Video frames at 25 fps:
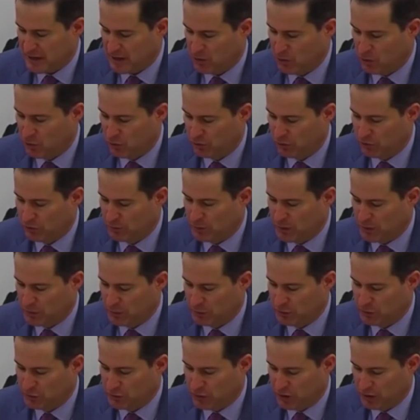holds a
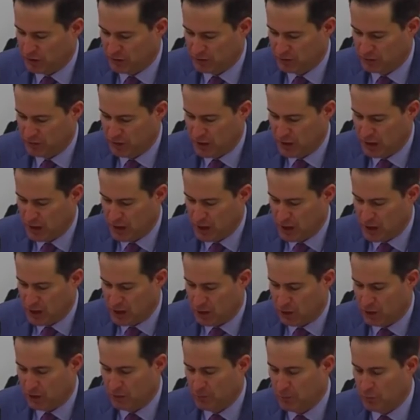public trust,
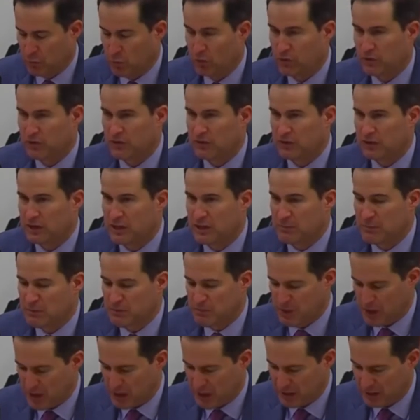are important to keep in
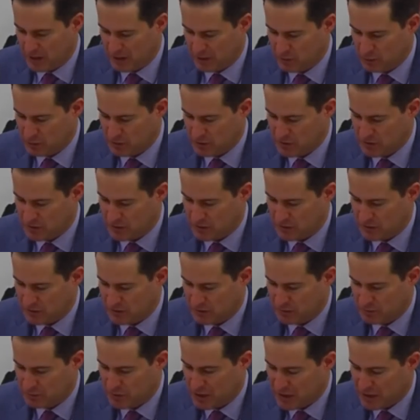mind as we discuss
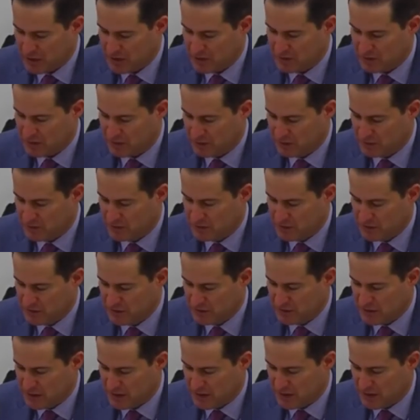the pace of
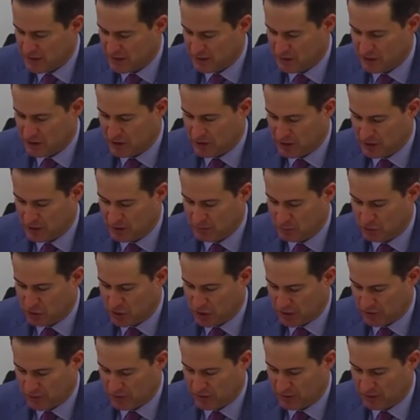DCAA's auditing
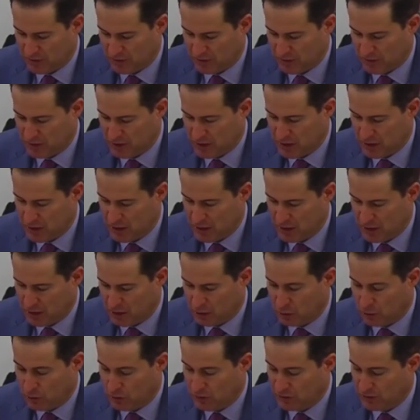process.
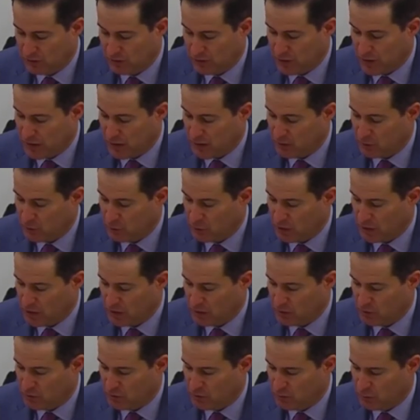According to their
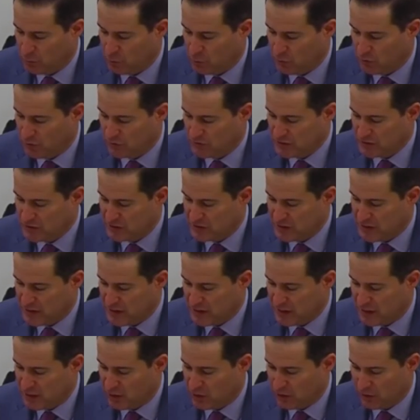annual report,
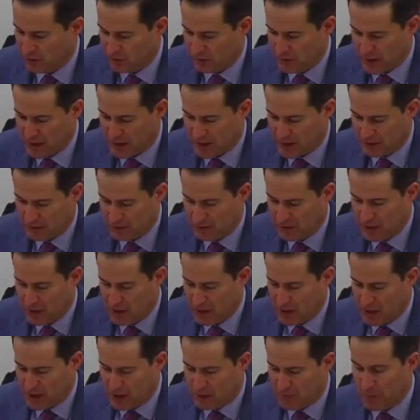DCAA currently has
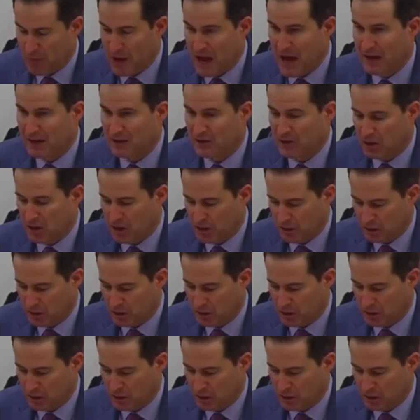a backlog